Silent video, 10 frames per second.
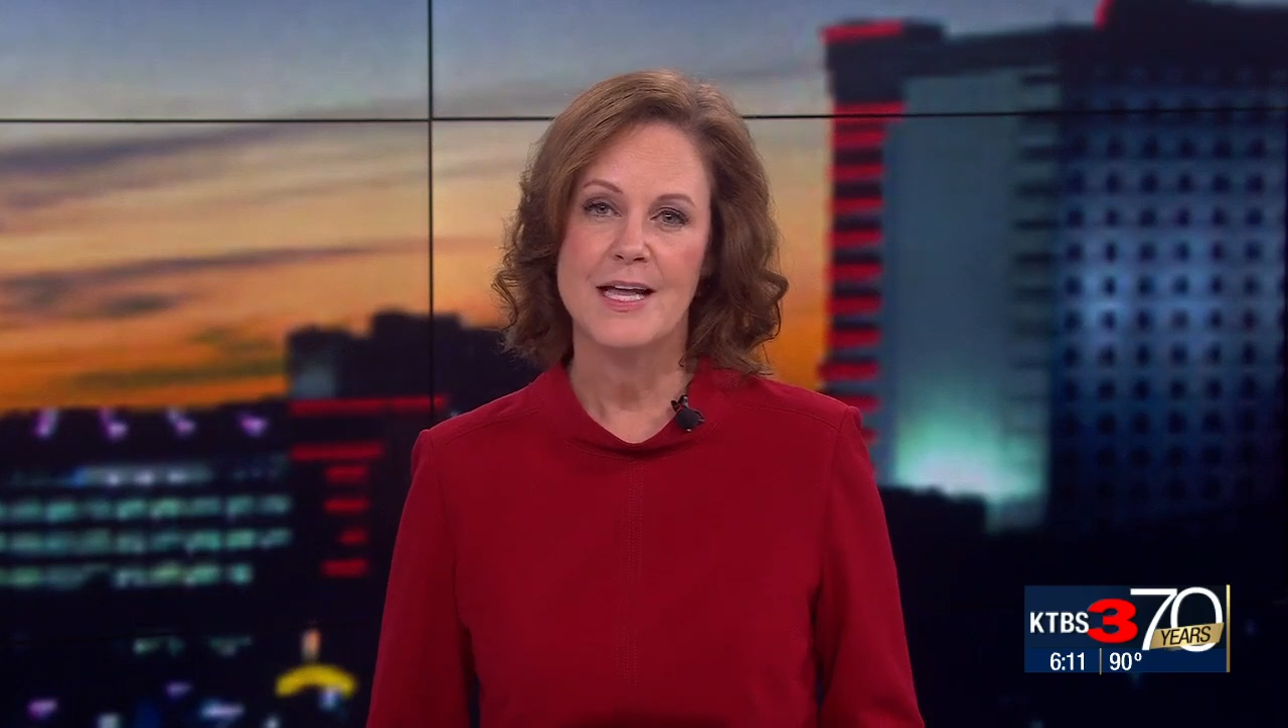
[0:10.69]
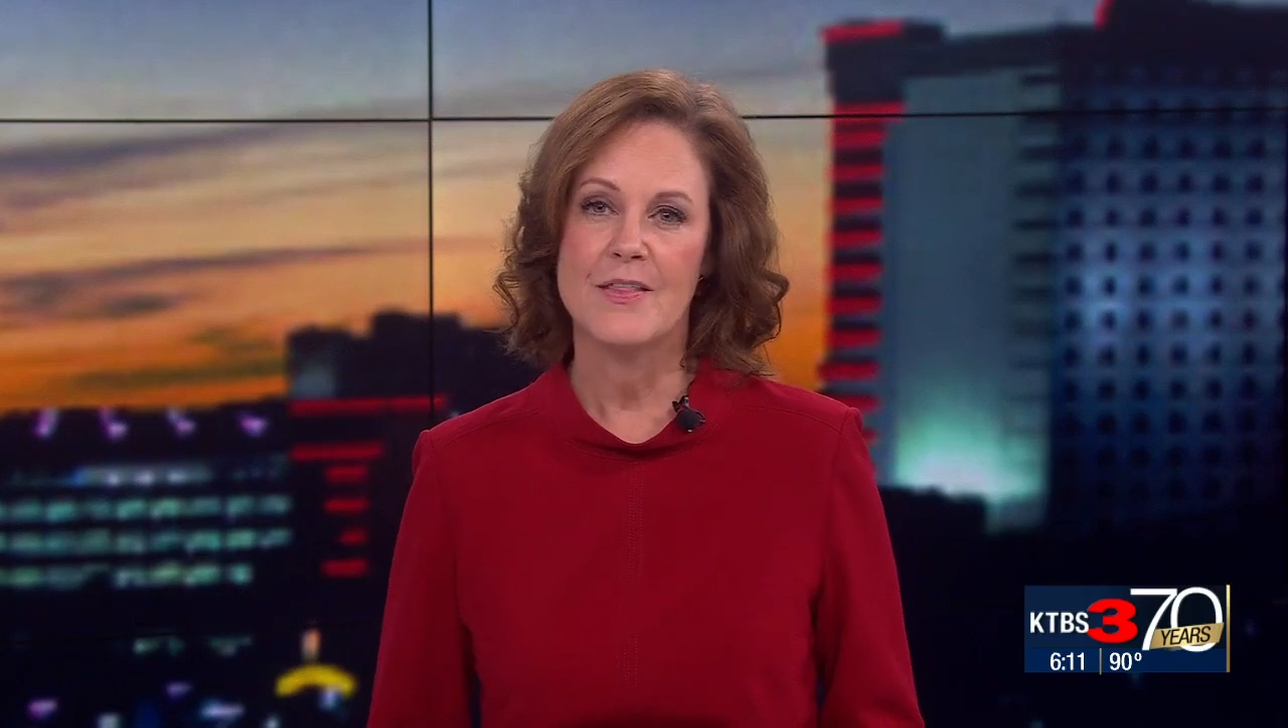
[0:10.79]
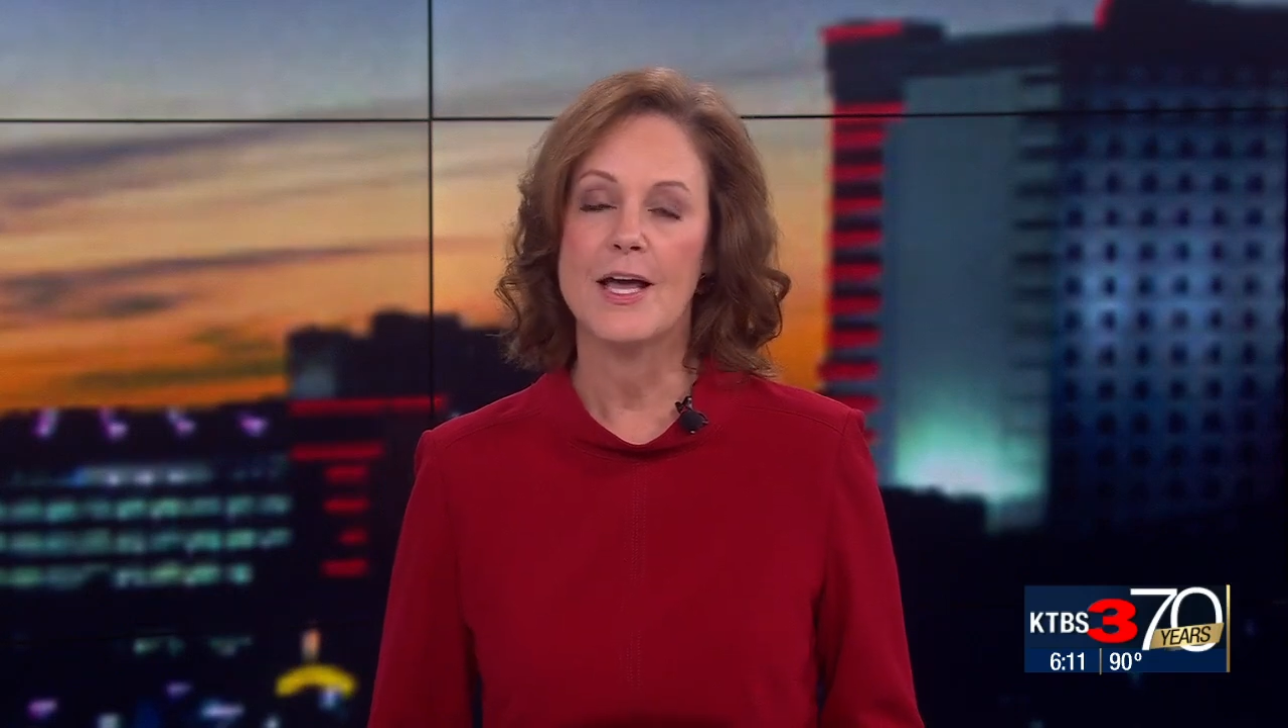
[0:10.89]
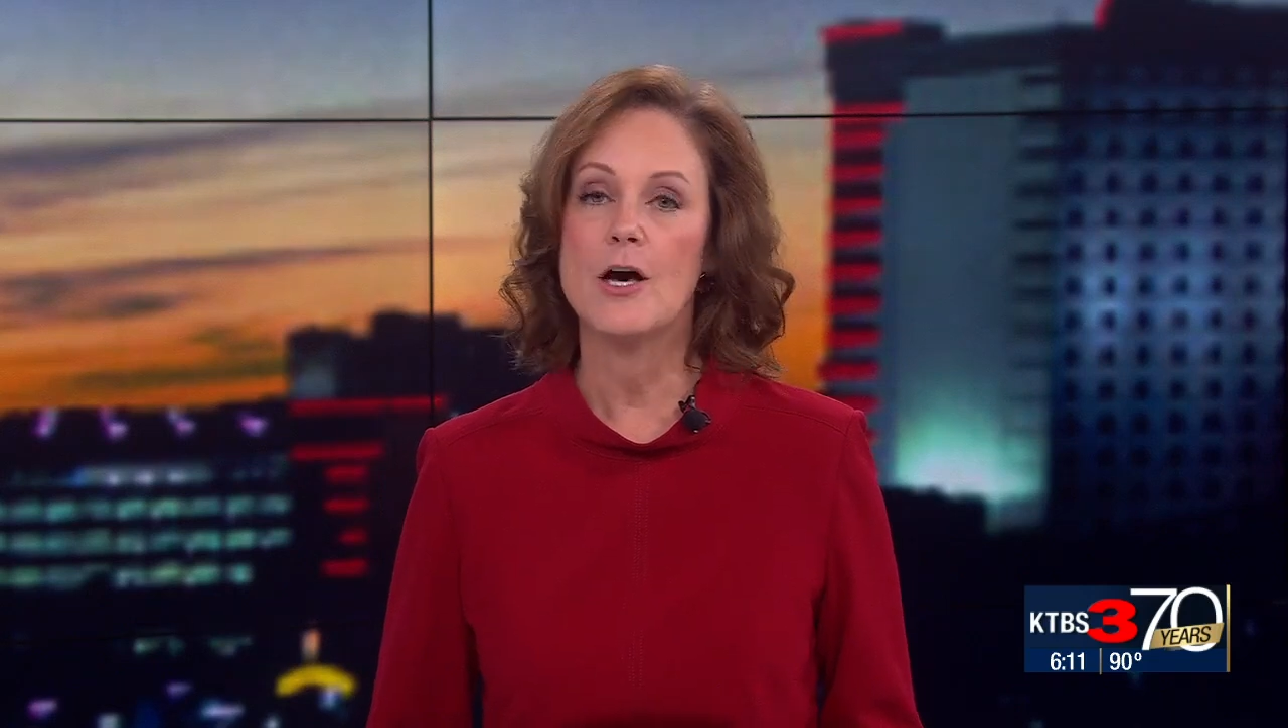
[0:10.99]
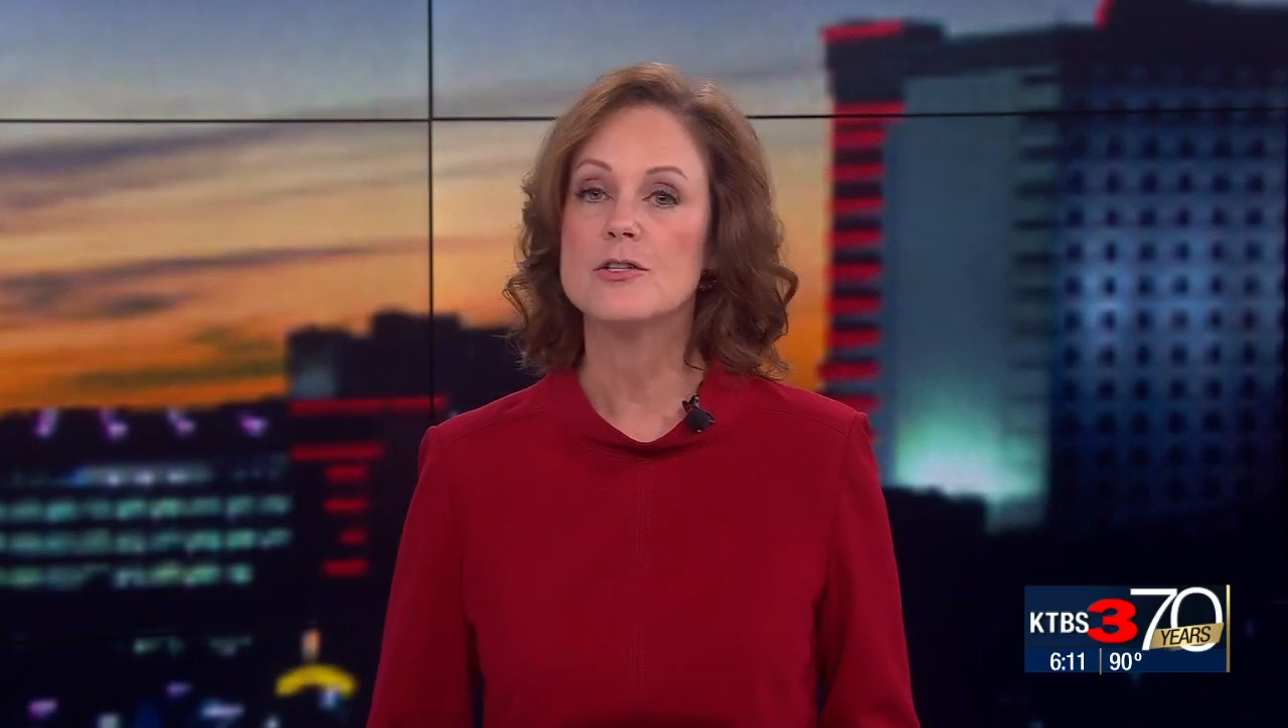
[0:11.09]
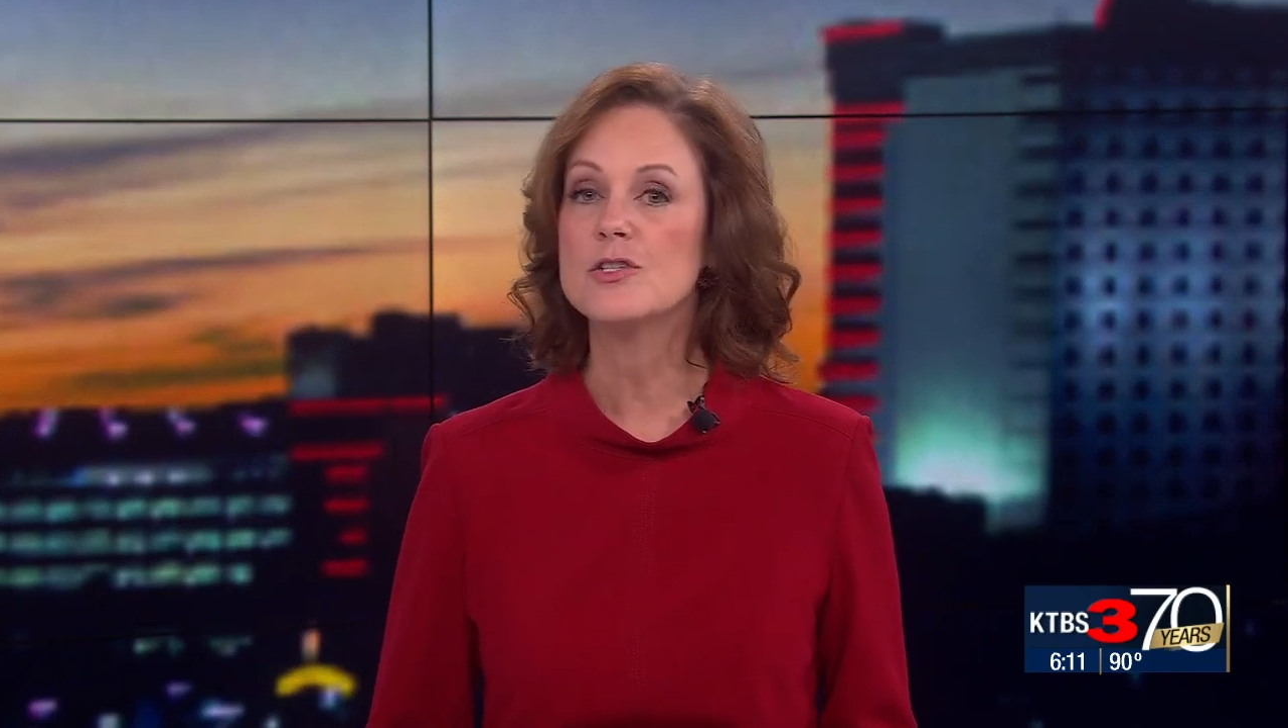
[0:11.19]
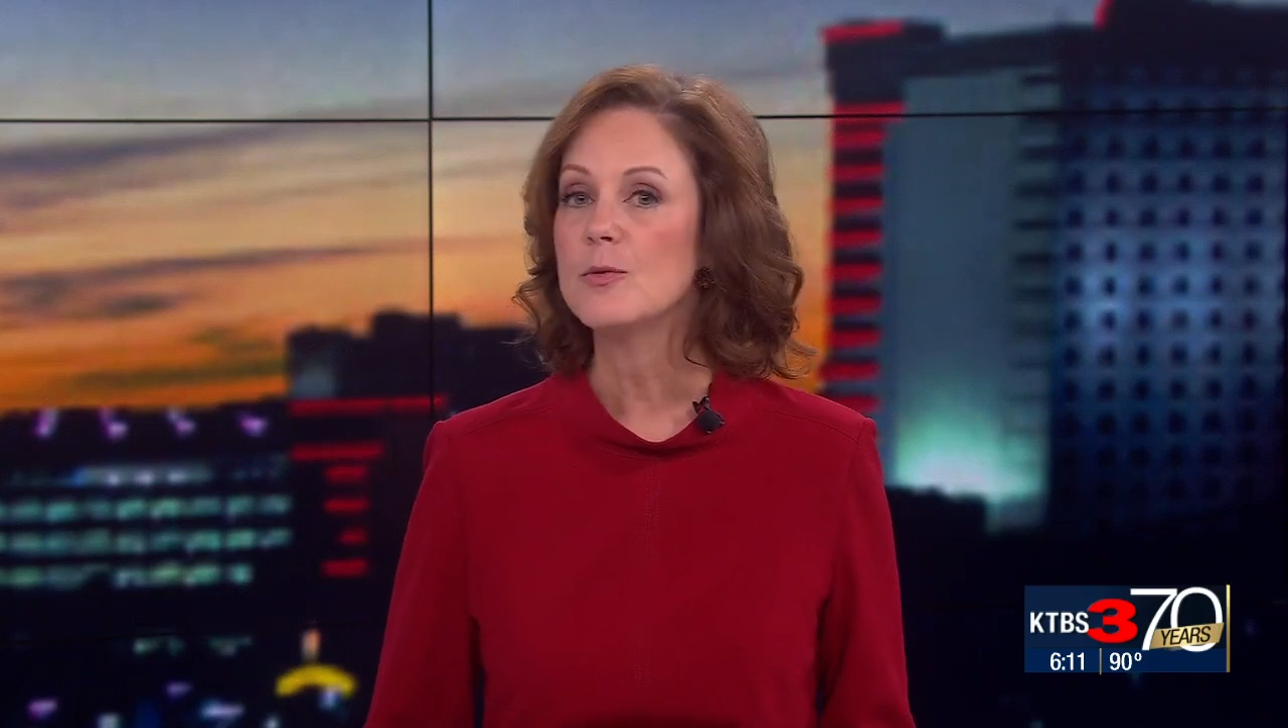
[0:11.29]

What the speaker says: They also